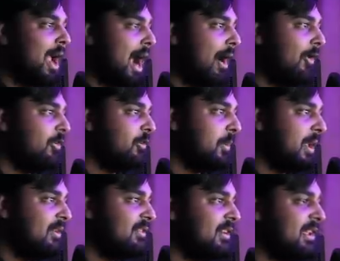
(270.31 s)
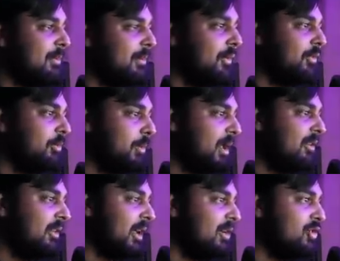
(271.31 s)
Our space team of
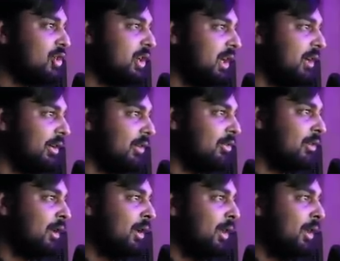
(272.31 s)
space engineers.